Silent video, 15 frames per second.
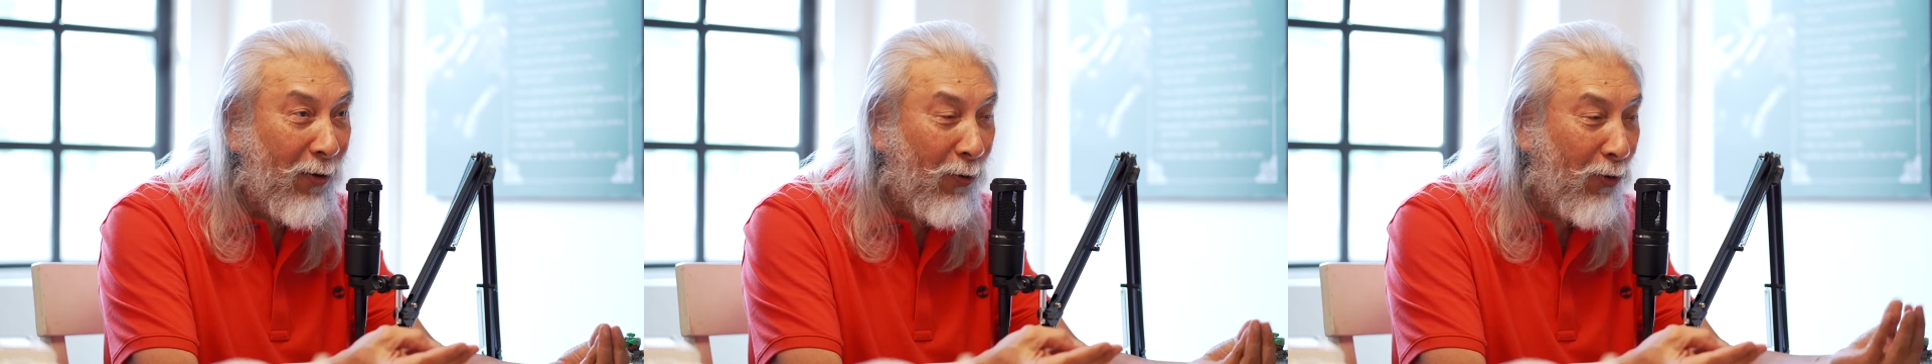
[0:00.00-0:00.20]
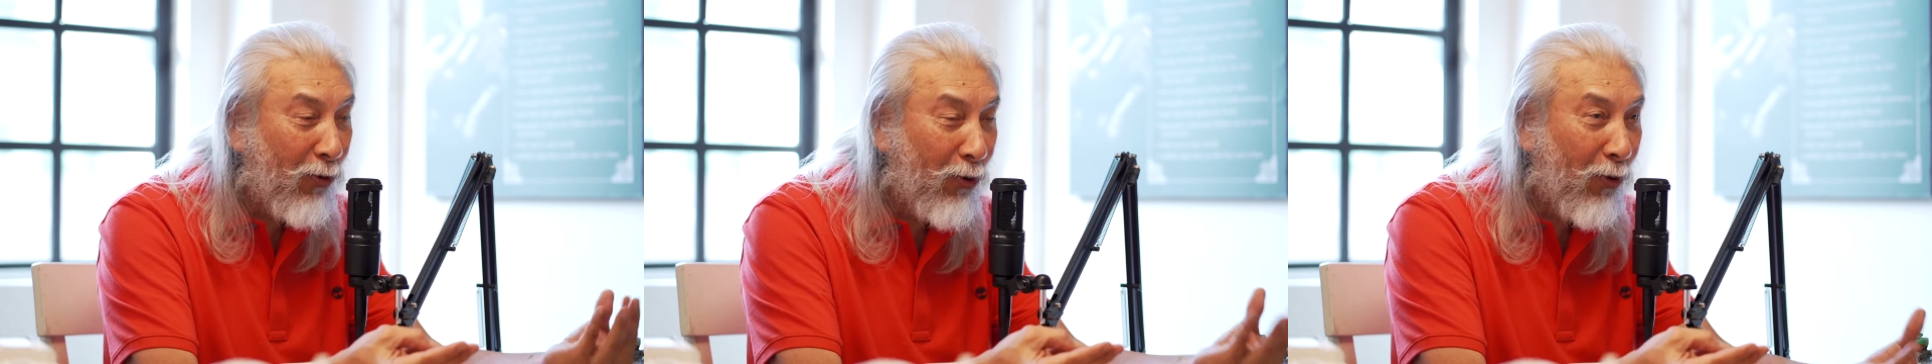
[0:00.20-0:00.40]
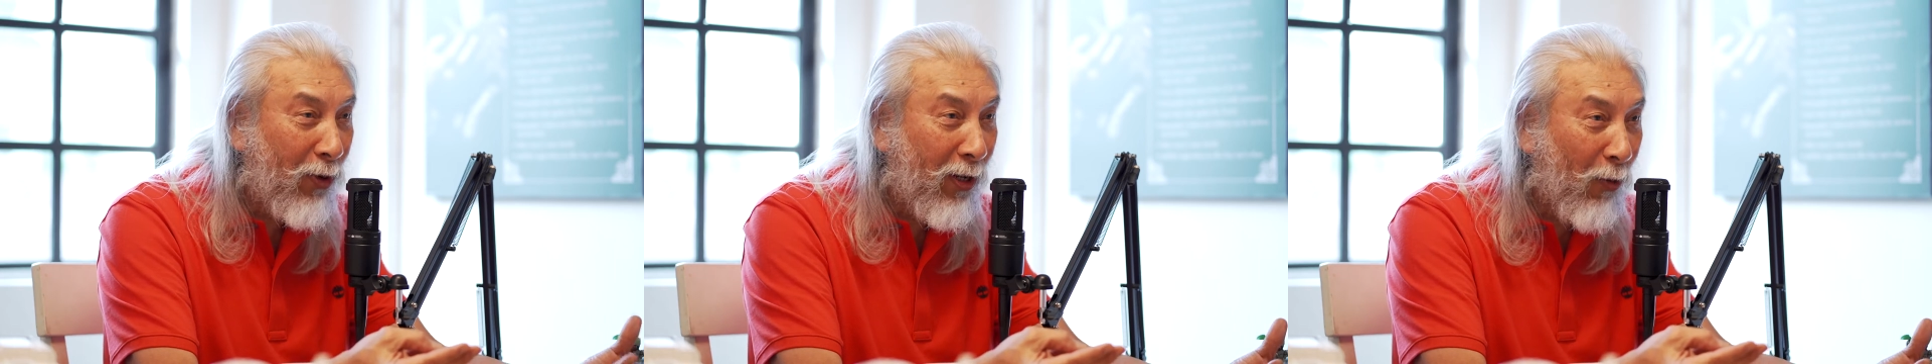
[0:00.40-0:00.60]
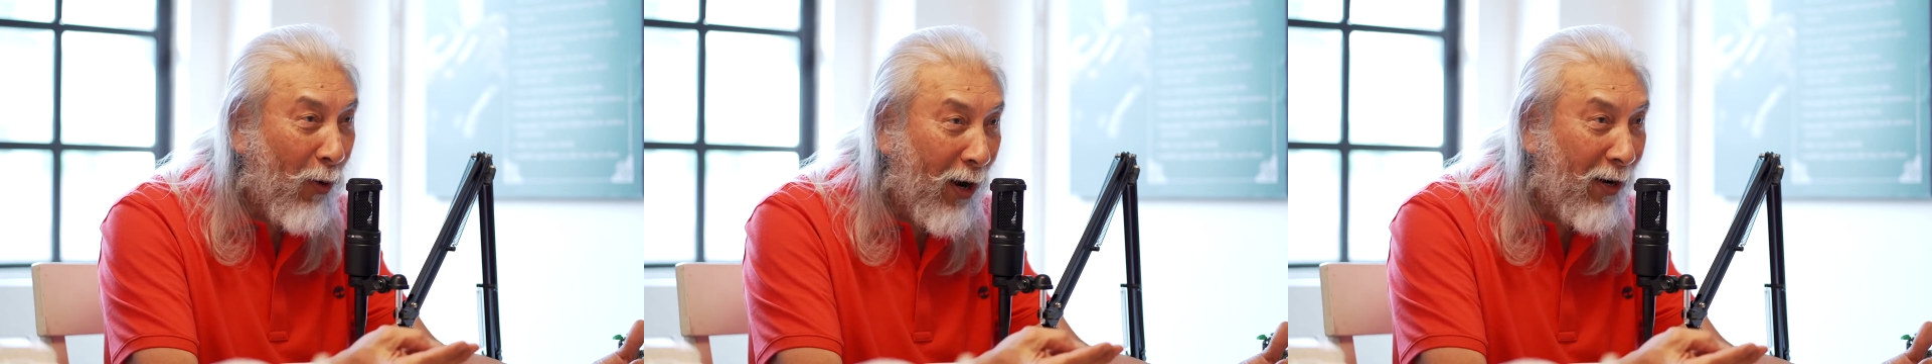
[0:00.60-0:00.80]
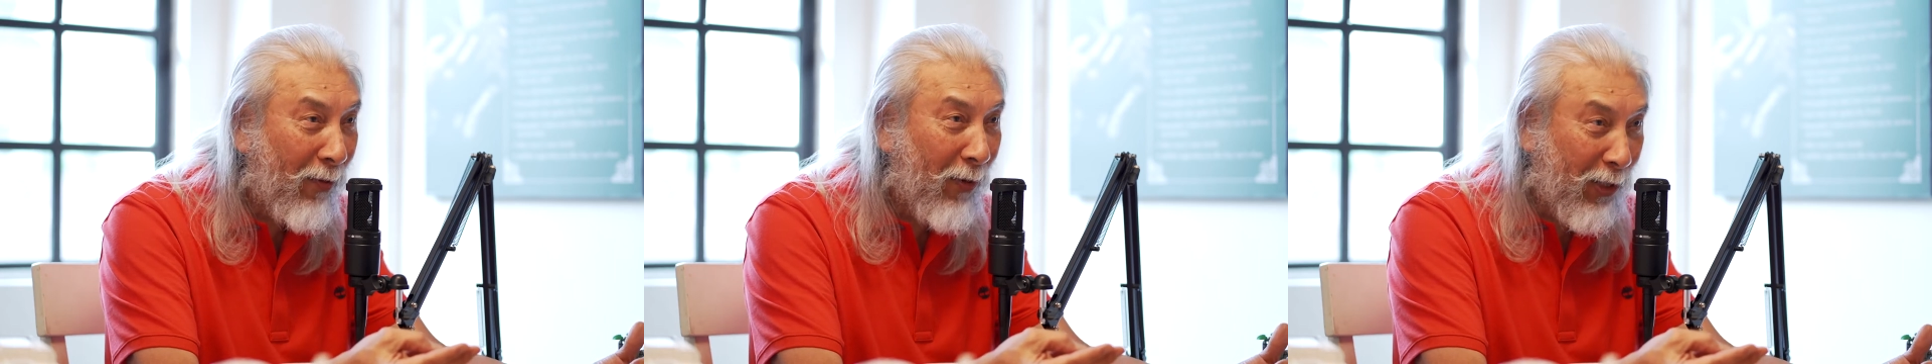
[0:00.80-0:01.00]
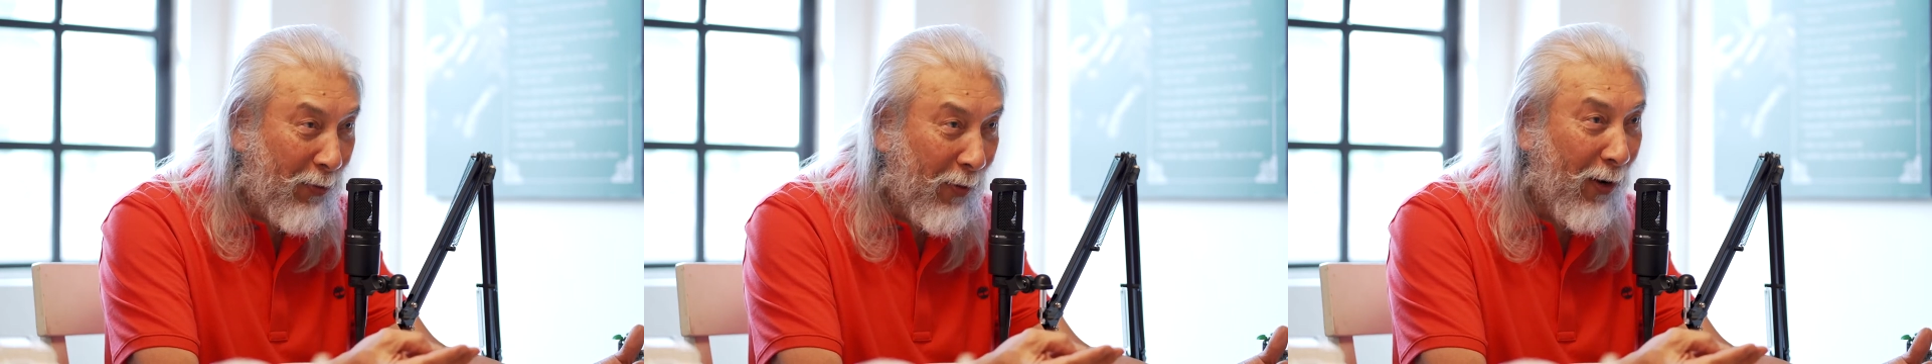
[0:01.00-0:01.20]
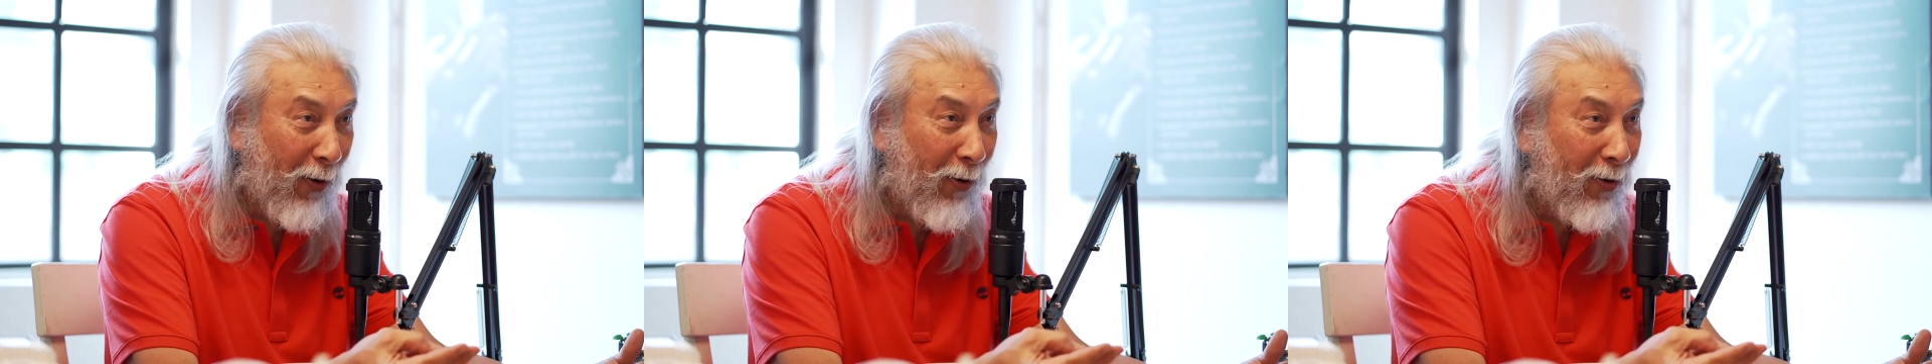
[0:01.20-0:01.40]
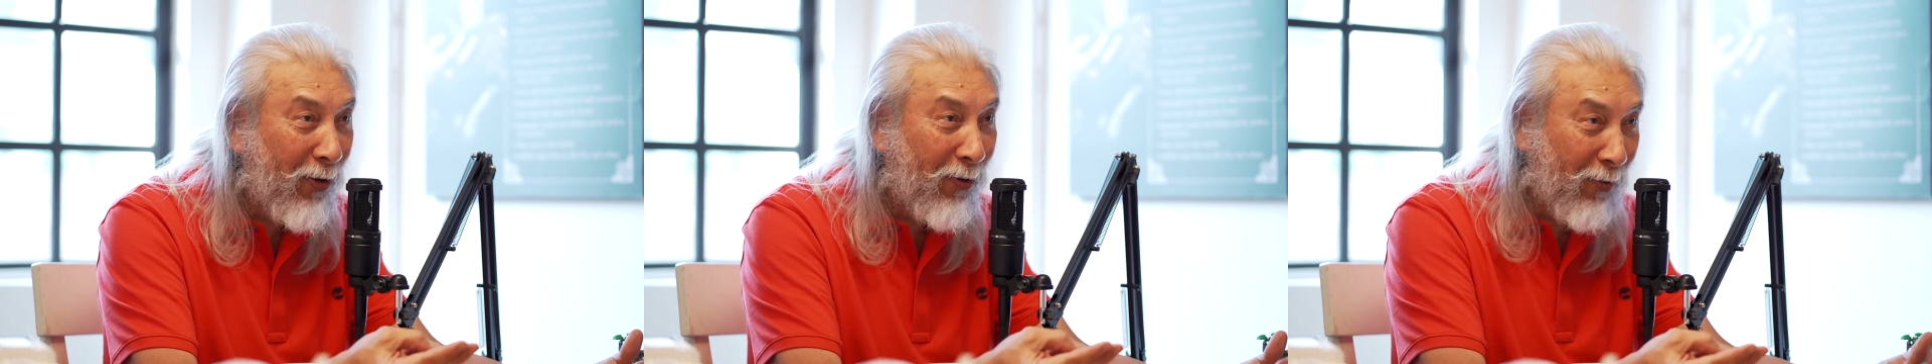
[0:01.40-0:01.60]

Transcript: who took the one marshmallow,